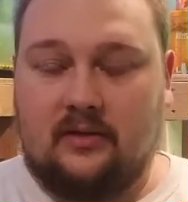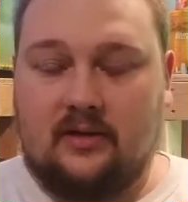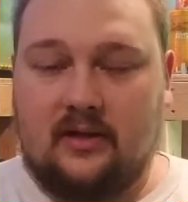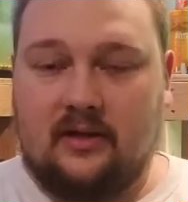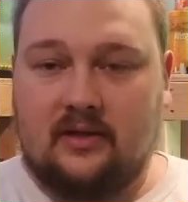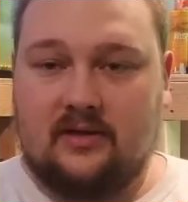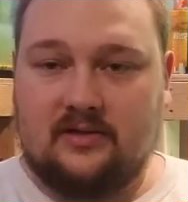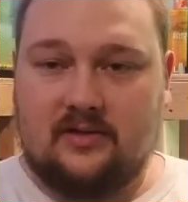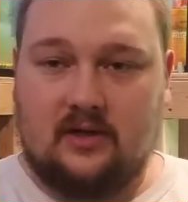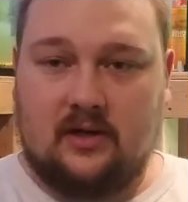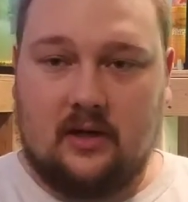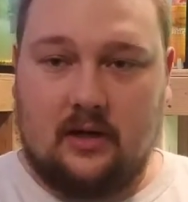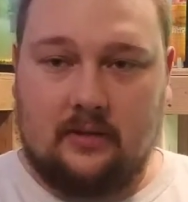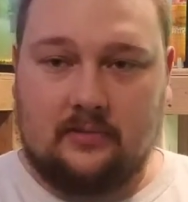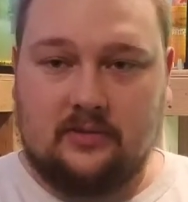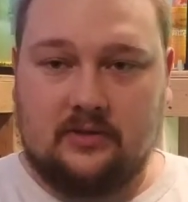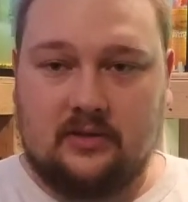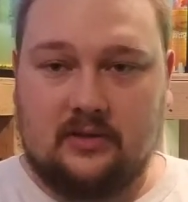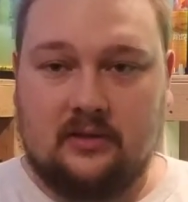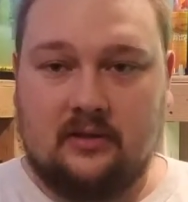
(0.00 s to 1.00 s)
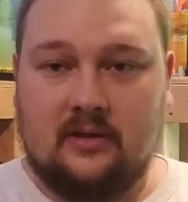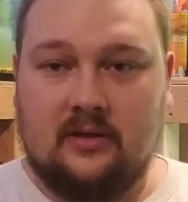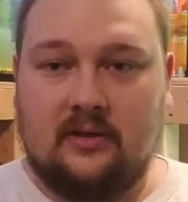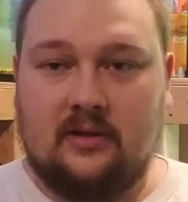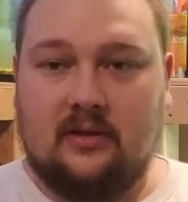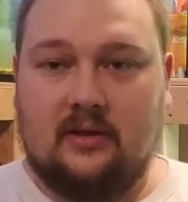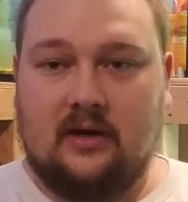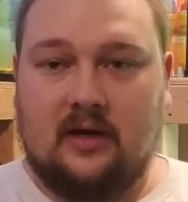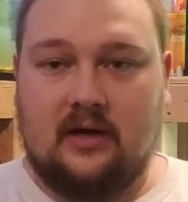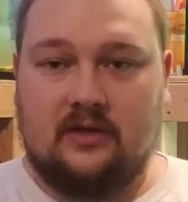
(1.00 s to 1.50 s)
That is an option.
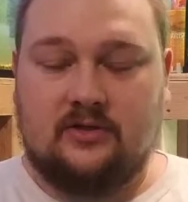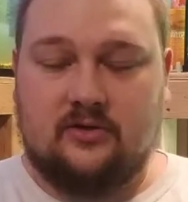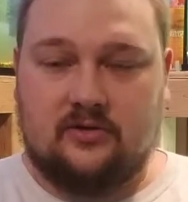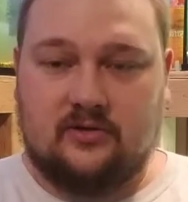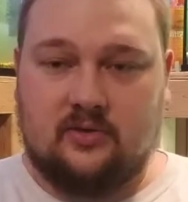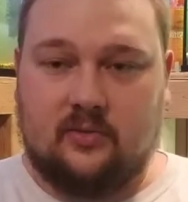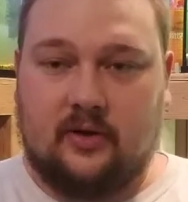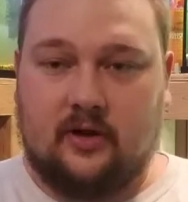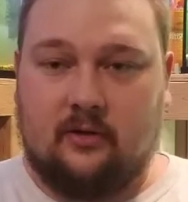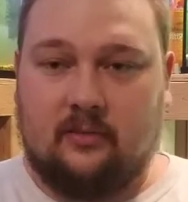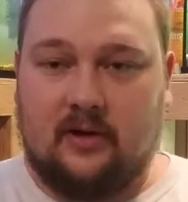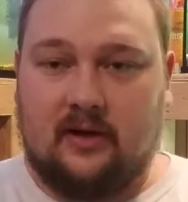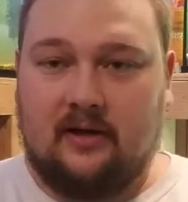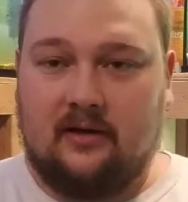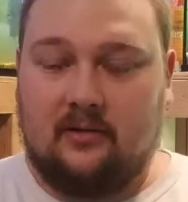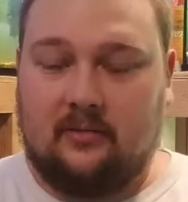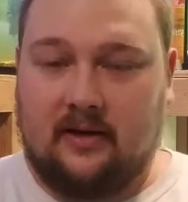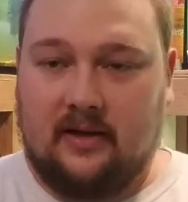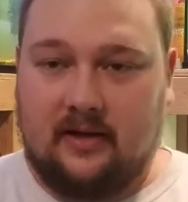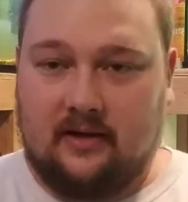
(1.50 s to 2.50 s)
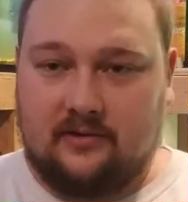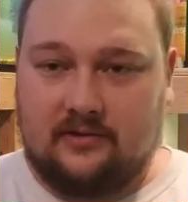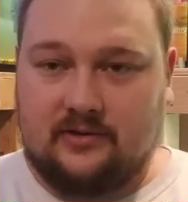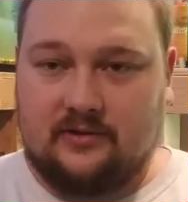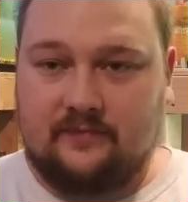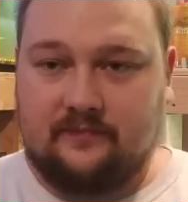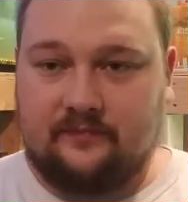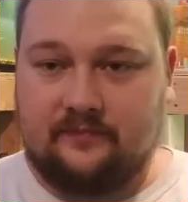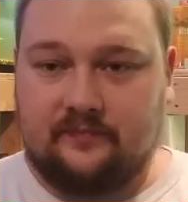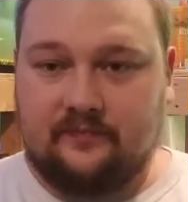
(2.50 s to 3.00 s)
I chose to wire mine into my house.